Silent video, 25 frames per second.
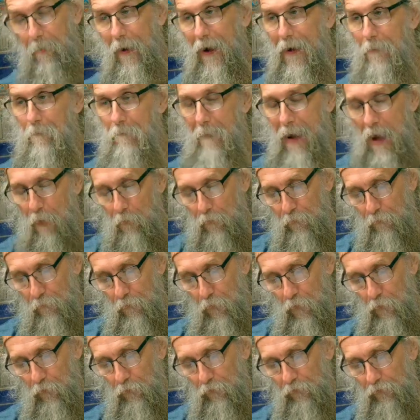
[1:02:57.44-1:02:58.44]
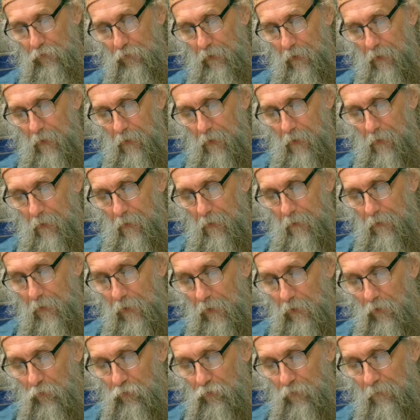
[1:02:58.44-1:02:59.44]
by mouthfuls. The
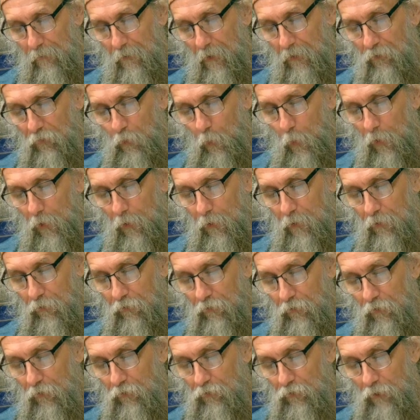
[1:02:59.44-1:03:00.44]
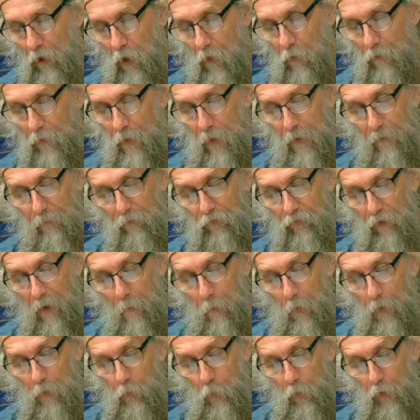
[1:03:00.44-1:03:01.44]
use of this word is to show that if
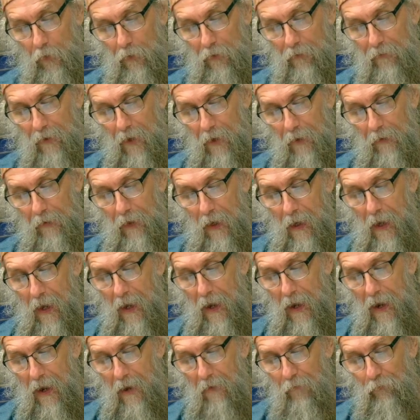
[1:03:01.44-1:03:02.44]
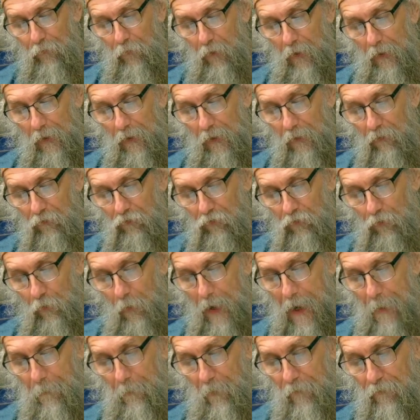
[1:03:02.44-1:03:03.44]
someone were to take every
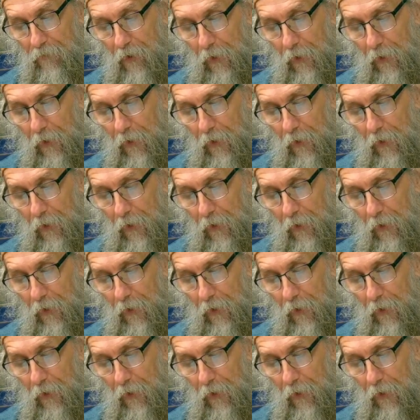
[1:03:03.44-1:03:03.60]
scrap of